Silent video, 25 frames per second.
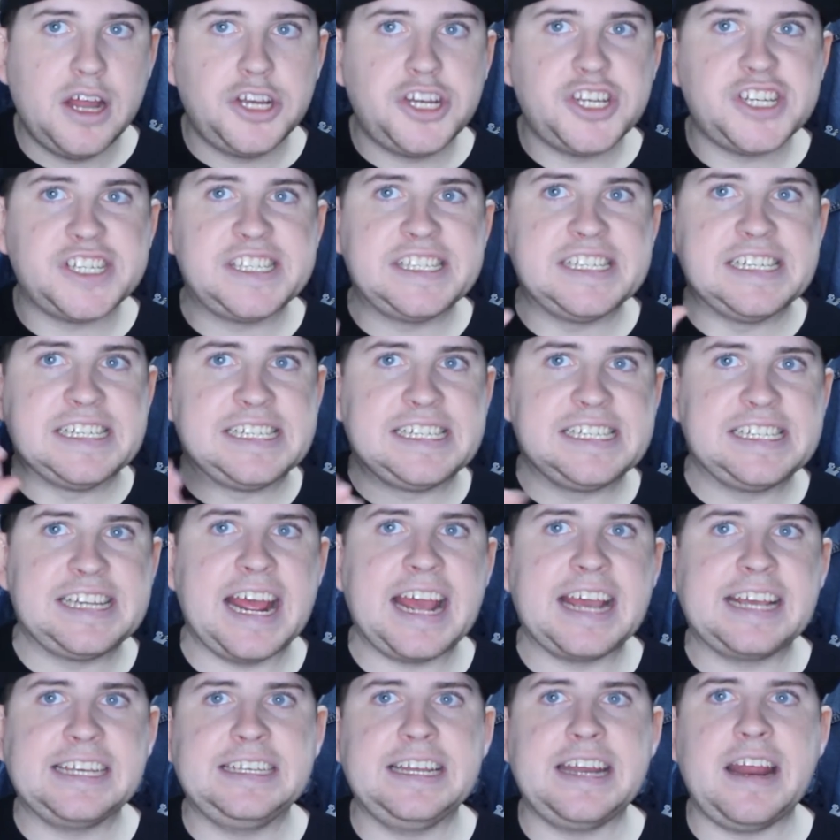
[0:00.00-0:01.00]
just the
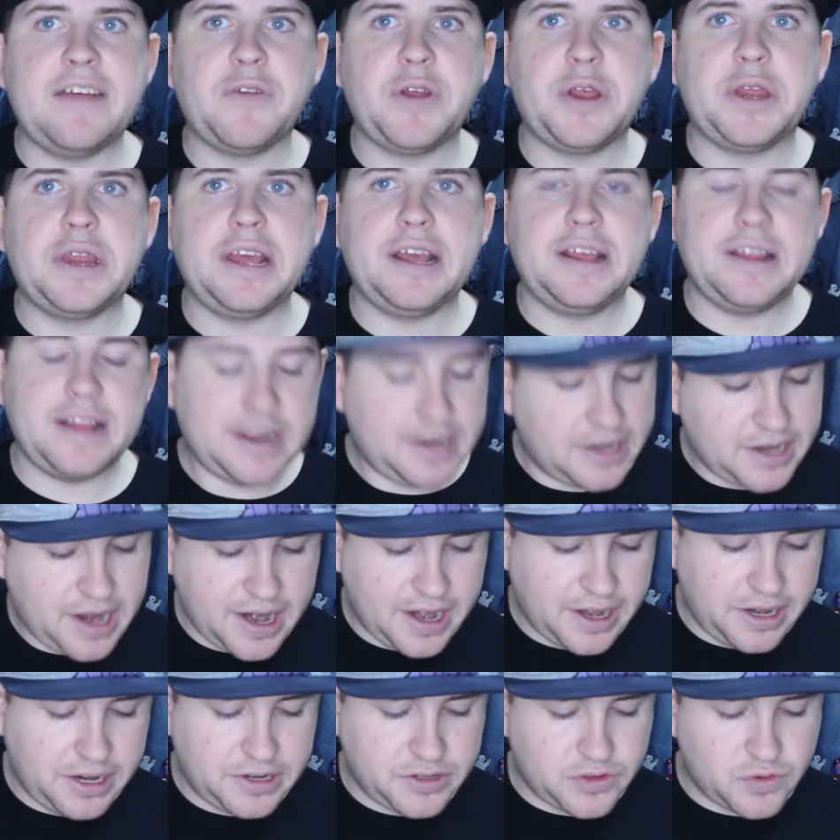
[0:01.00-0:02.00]
stakes and everything that
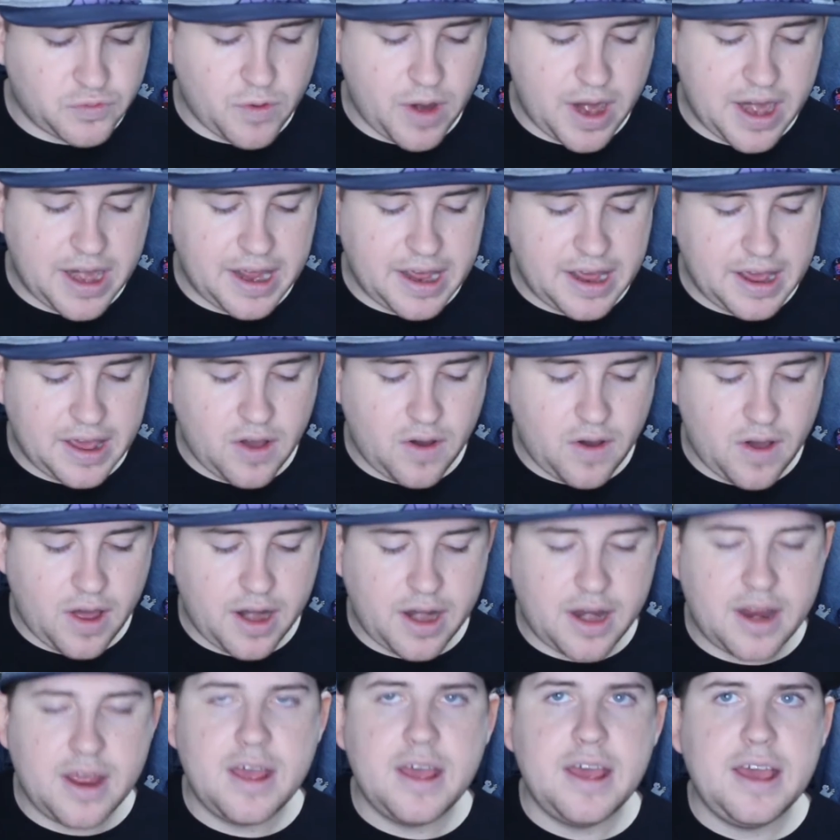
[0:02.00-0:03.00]
Titan is writing
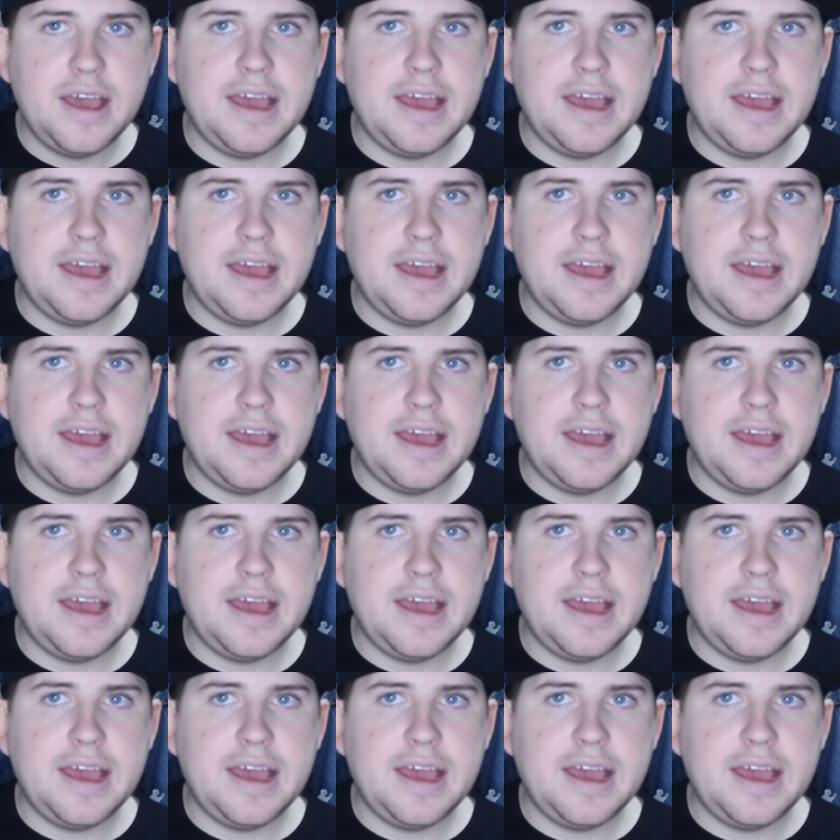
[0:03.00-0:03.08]
on